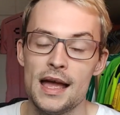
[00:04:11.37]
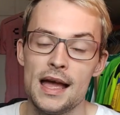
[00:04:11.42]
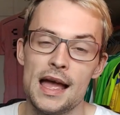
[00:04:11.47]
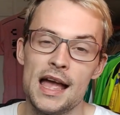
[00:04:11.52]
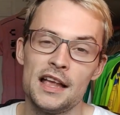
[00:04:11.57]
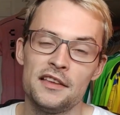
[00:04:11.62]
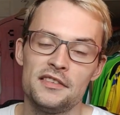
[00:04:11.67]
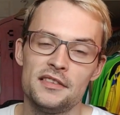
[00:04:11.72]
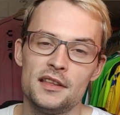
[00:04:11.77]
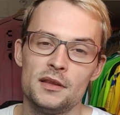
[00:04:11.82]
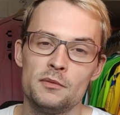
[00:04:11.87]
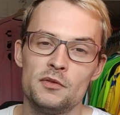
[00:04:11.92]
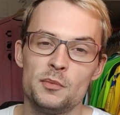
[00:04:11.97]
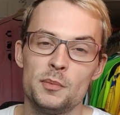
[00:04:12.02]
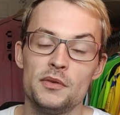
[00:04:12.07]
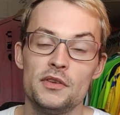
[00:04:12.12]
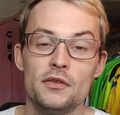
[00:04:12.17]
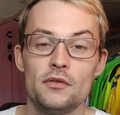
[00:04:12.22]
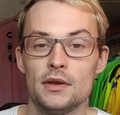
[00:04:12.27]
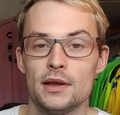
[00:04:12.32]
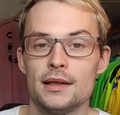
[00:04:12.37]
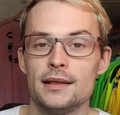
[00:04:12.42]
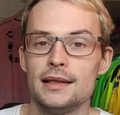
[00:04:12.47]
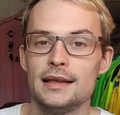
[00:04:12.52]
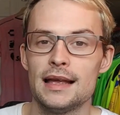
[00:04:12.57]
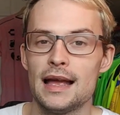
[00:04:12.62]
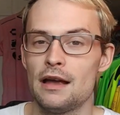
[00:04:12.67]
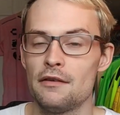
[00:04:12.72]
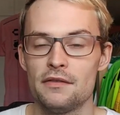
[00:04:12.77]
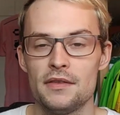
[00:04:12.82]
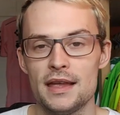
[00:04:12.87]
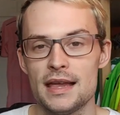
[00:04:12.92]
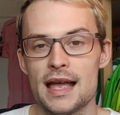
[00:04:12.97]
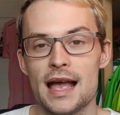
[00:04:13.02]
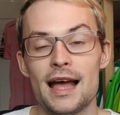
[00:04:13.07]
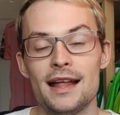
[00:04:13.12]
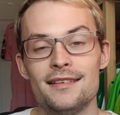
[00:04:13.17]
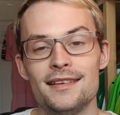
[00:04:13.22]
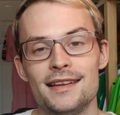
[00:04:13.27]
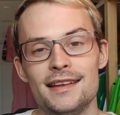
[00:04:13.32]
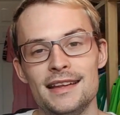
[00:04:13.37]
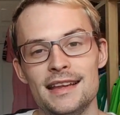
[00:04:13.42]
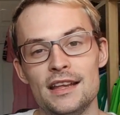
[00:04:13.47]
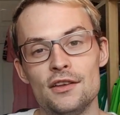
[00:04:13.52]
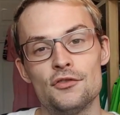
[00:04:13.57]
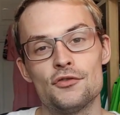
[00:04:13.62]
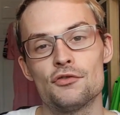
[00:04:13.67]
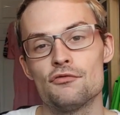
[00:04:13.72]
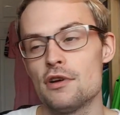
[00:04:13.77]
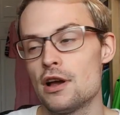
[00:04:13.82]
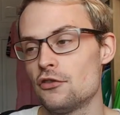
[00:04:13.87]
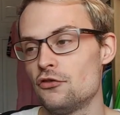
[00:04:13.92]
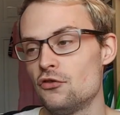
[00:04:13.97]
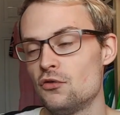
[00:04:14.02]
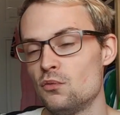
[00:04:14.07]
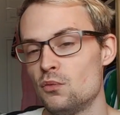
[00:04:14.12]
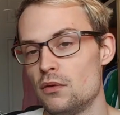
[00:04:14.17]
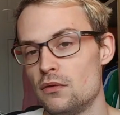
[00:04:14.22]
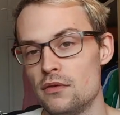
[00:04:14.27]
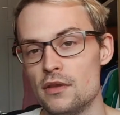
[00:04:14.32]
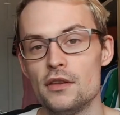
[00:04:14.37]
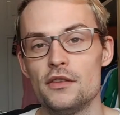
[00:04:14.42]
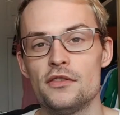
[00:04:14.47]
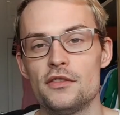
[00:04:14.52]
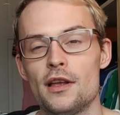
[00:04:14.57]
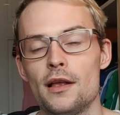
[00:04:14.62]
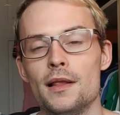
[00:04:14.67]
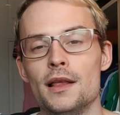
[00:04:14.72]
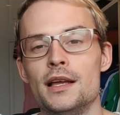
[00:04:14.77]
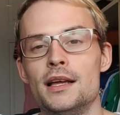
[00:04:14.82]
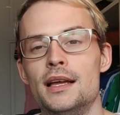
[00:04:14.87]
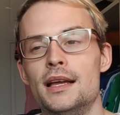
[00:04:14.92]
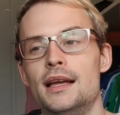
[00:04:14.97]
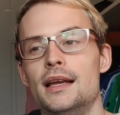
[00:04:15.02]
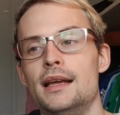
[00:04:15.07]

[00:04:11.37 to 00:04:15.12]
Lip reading: asked them specifically, have they had any interaction with this seller?